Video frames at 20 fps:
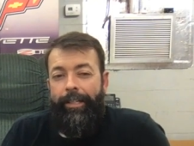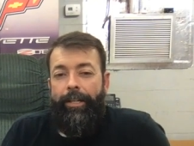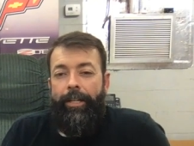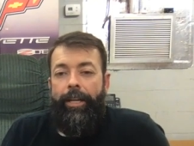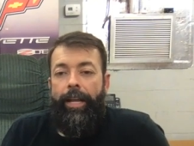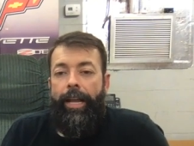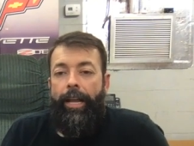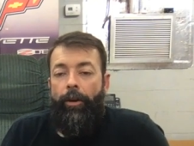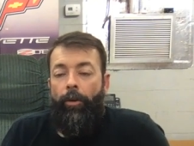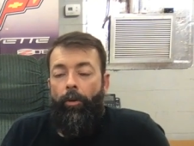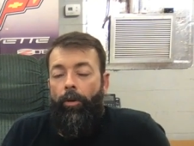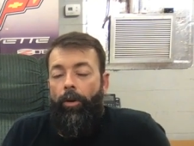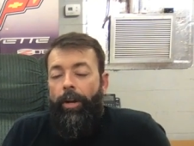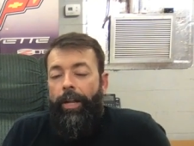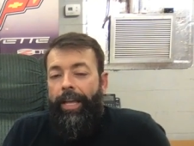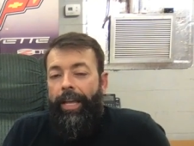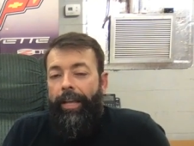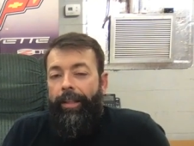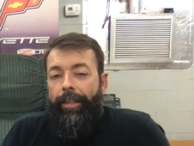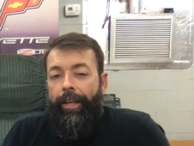In order to
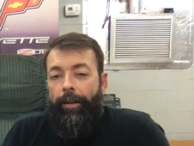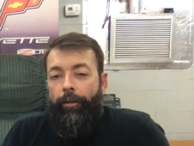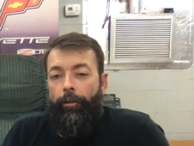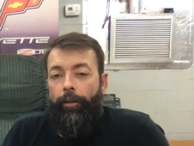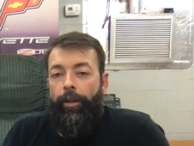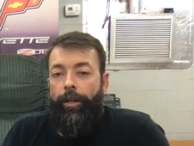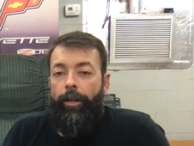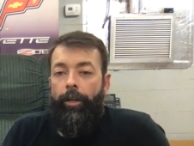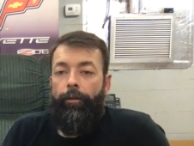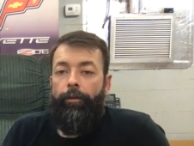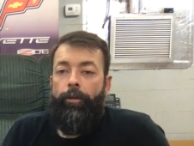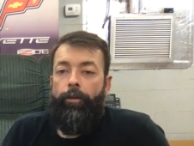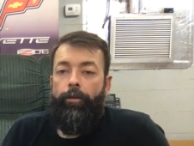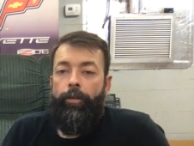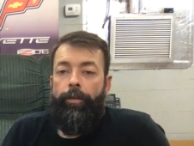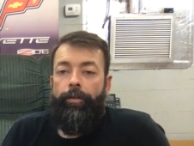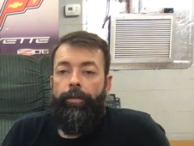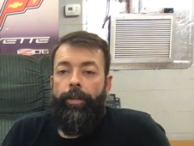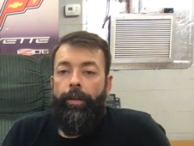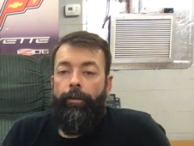get that really good for
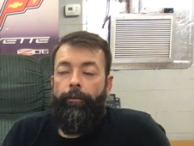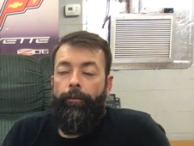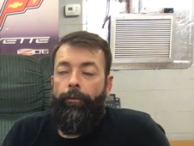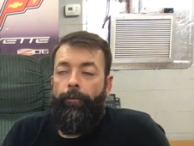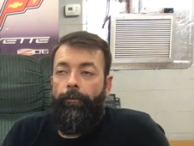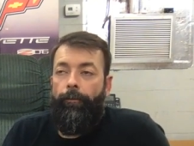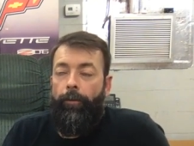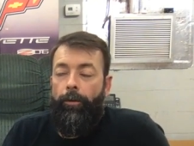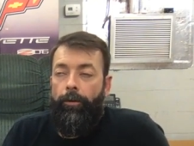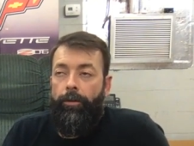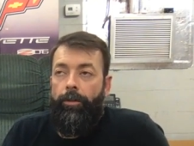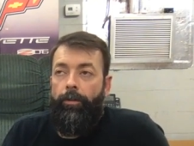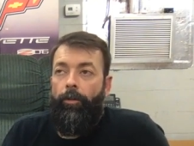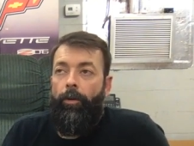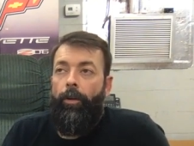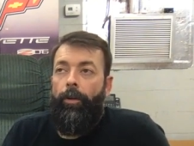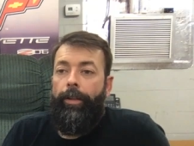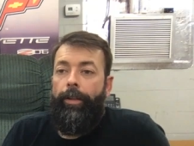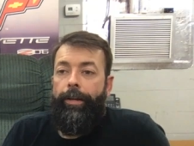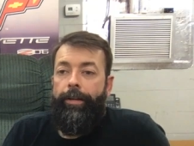drifting, first of
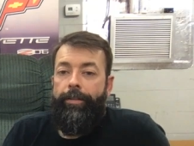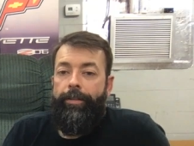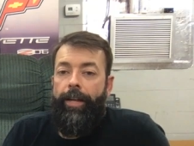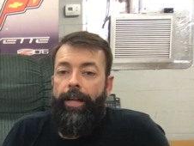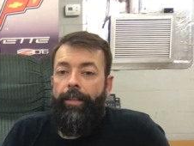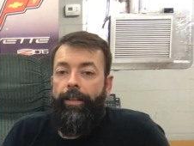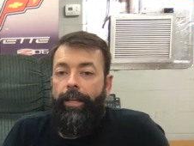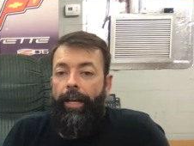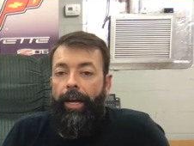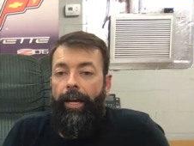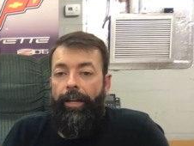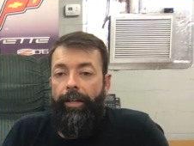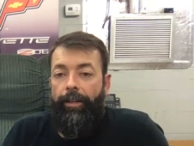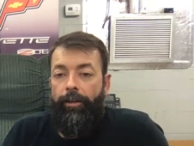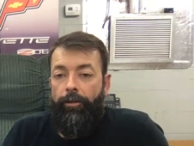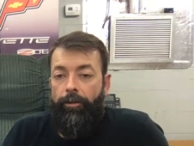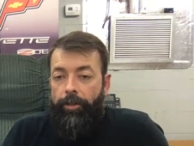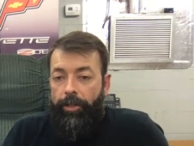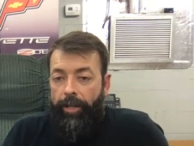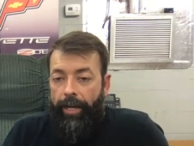all, it is not the
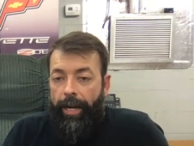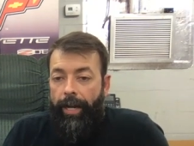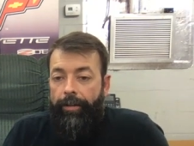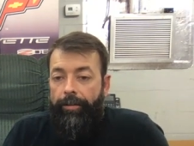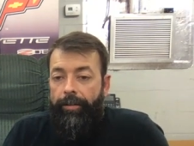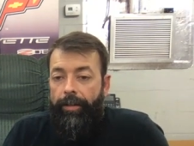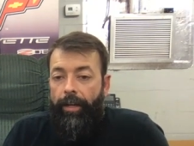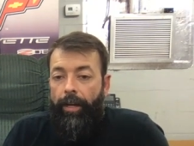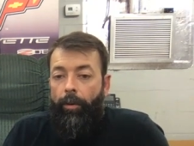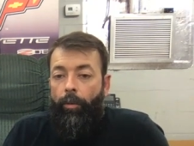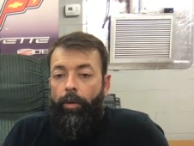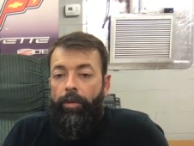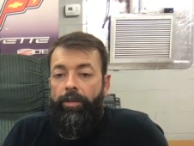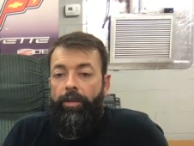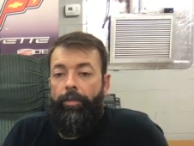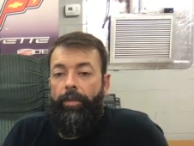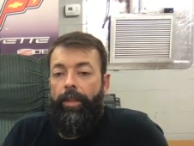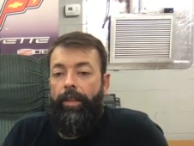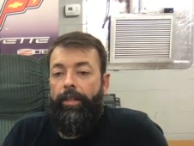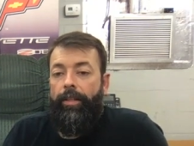ideal chassis. I want
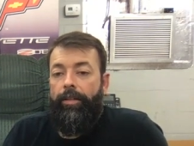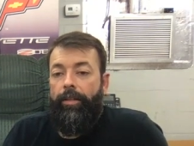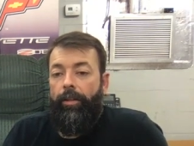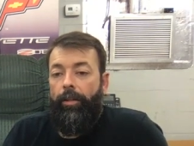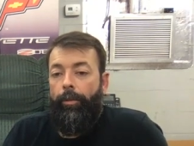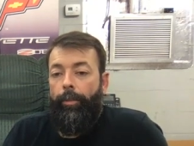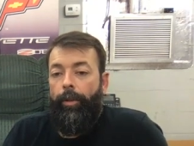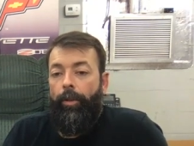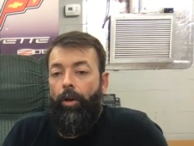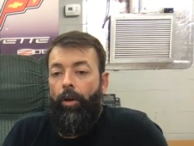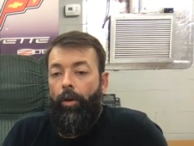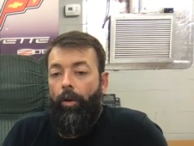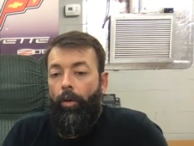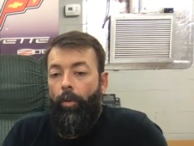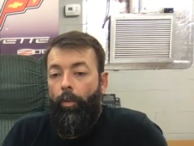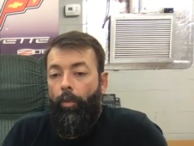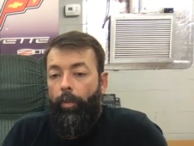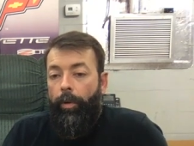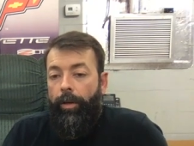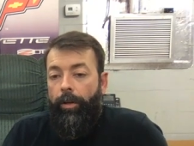something that's a little bit longer
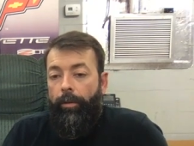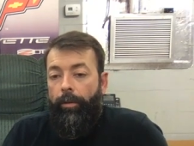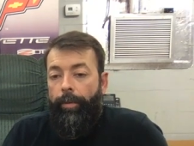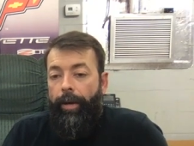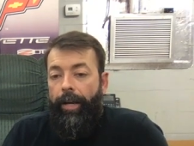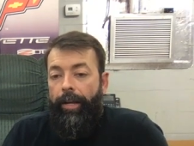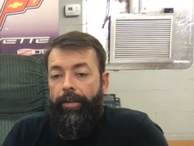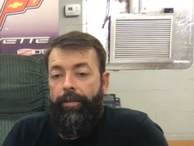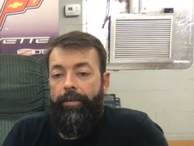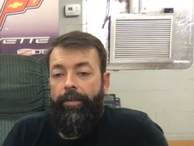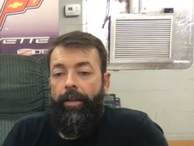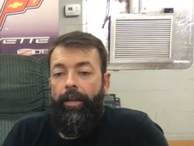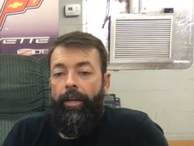wheelbase.